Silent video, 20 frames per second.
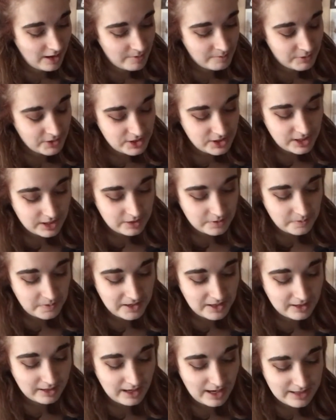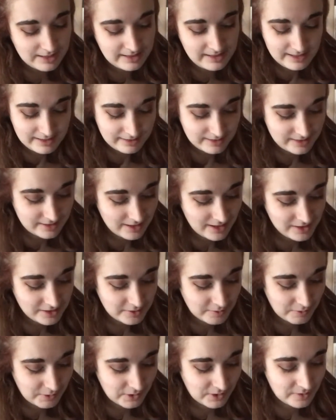But she could be the catalyst that starts a
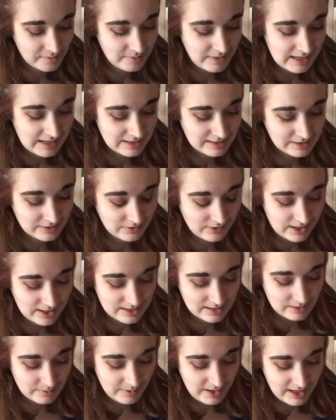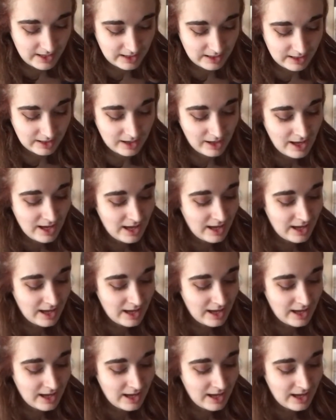war millions of years in the making,